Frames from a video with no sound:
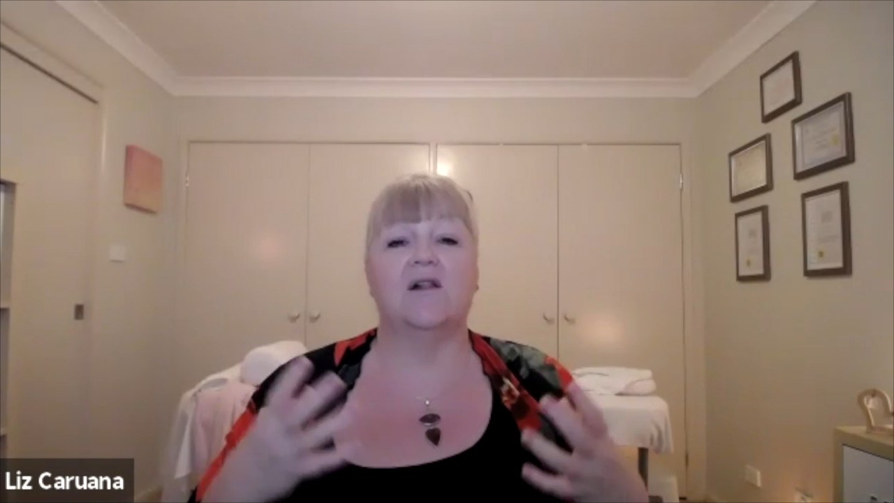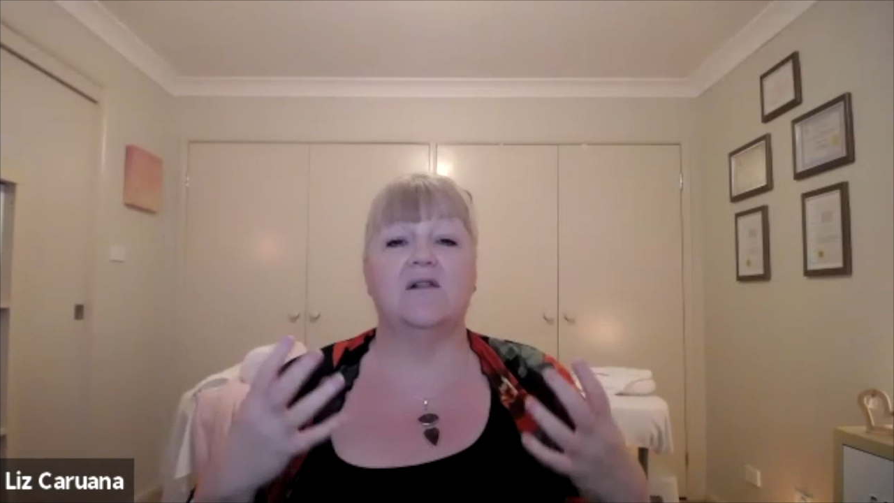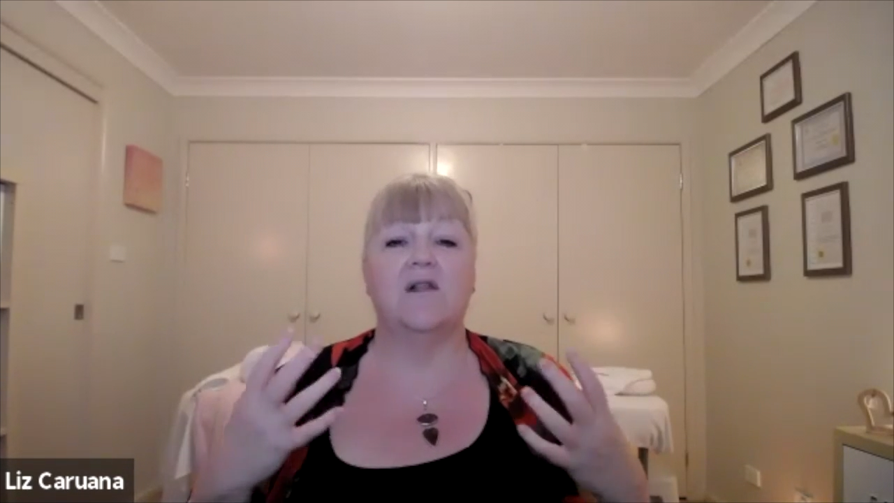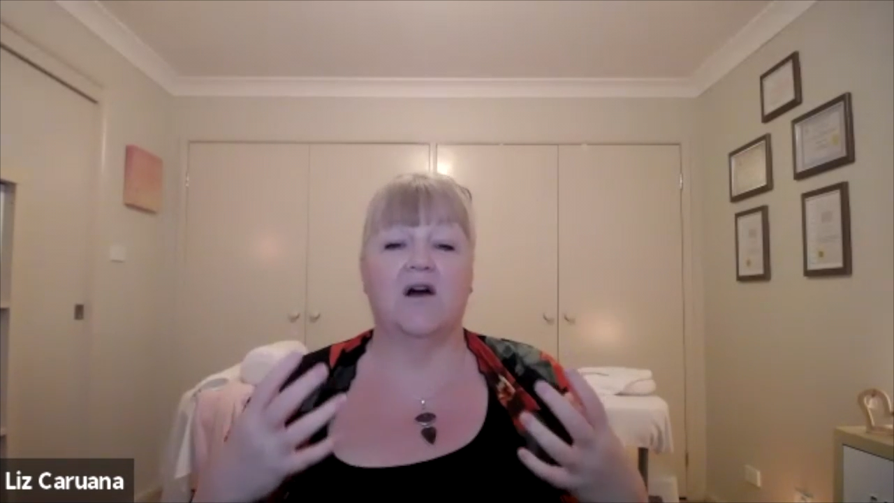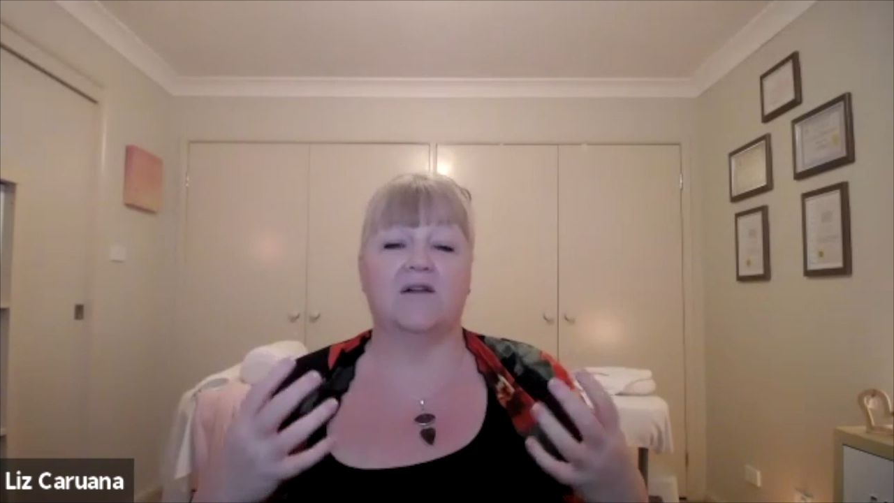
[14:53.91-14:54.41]
a
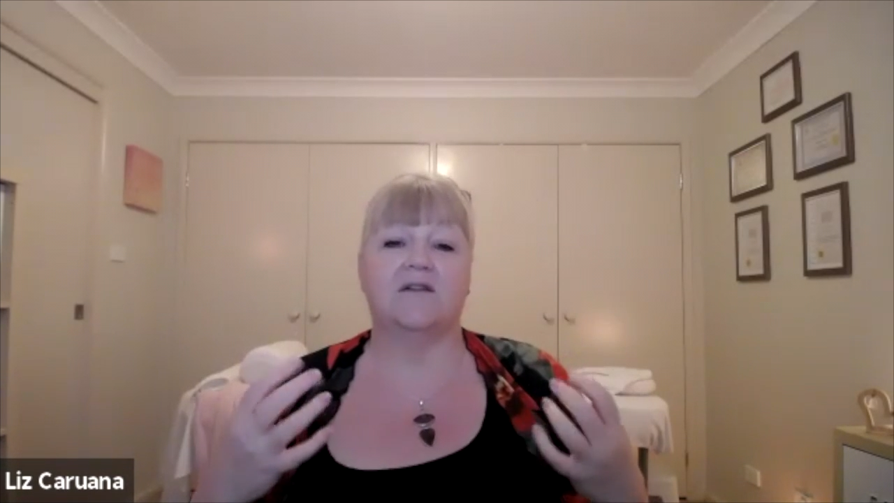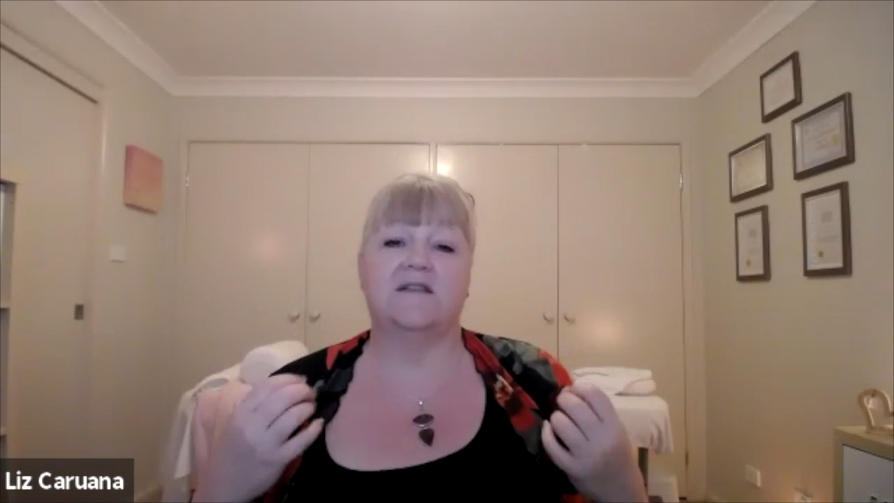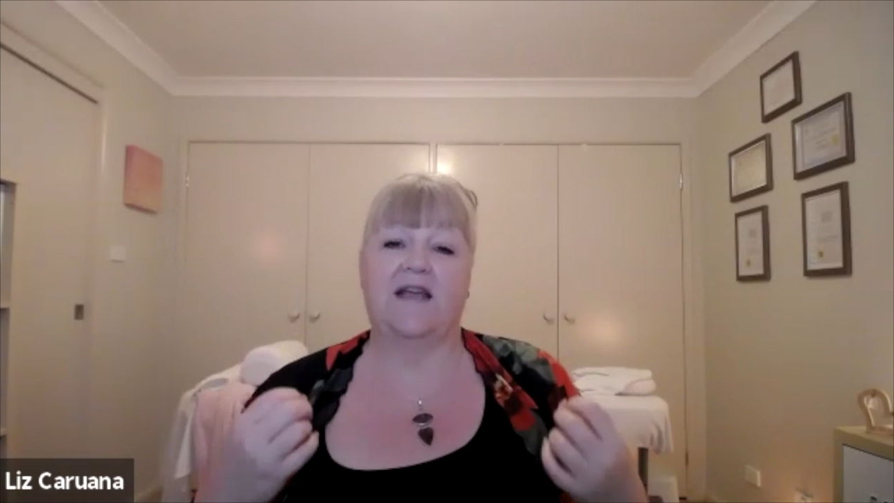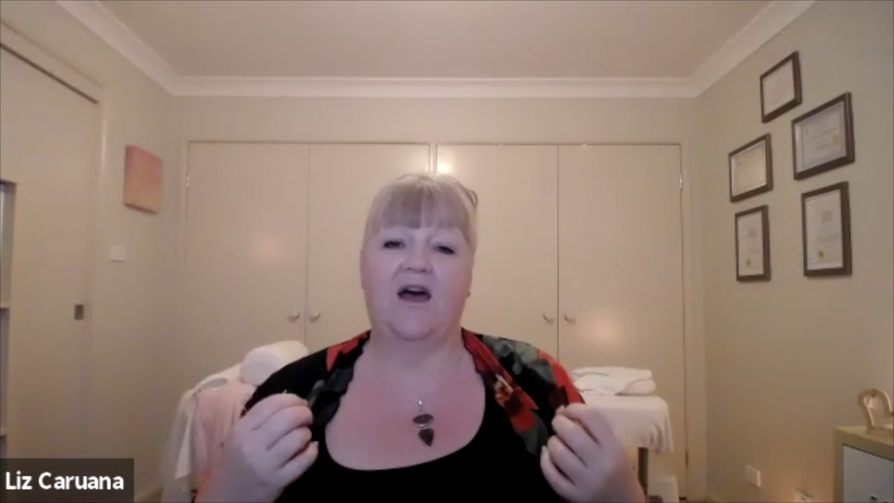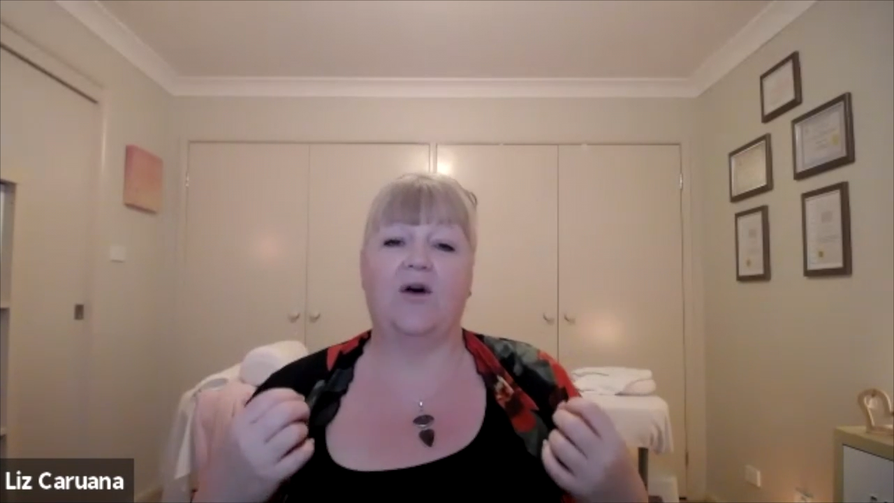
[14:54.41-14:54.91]
lot
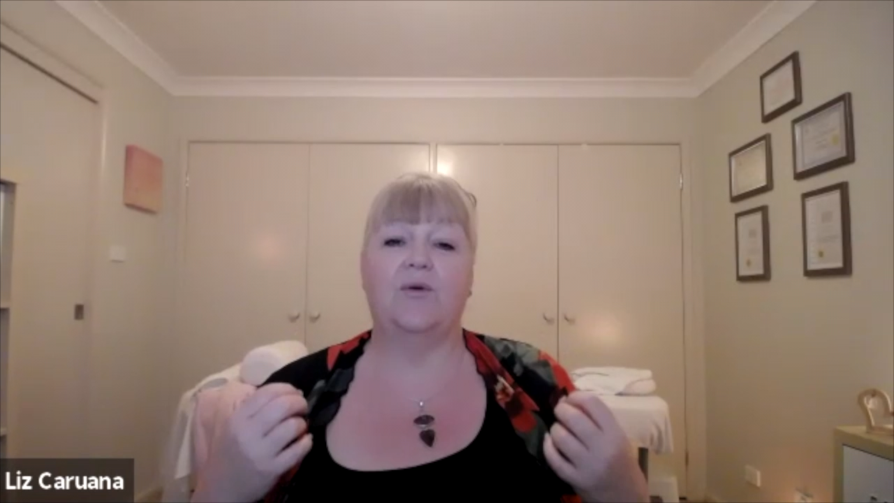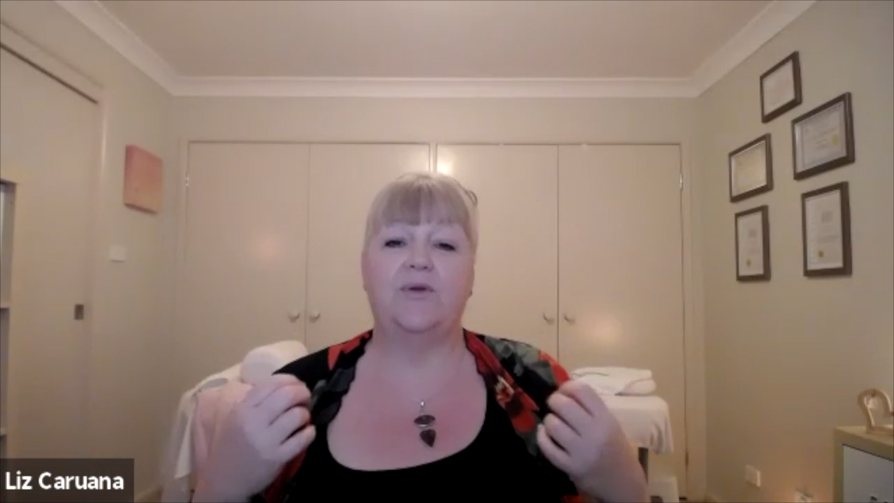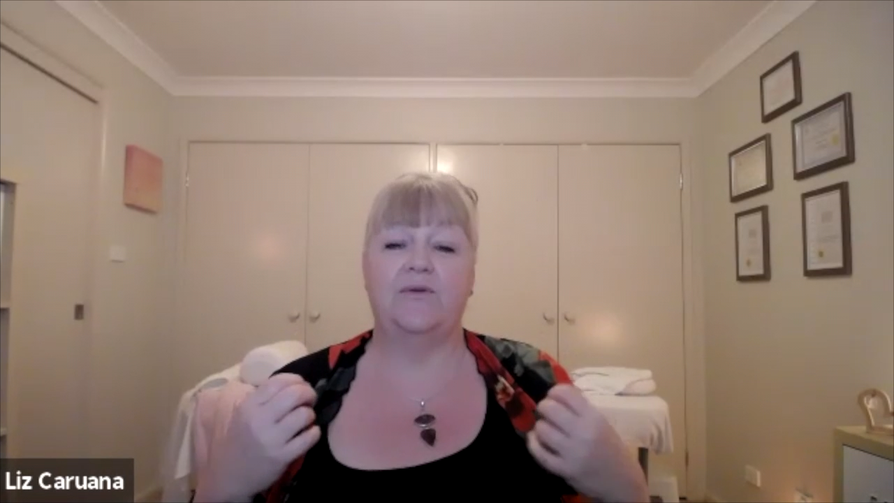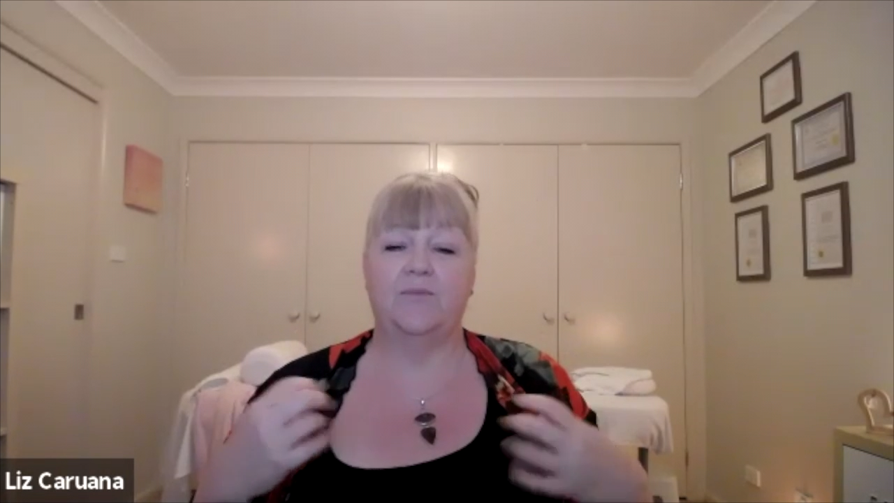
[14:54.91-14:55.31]
to help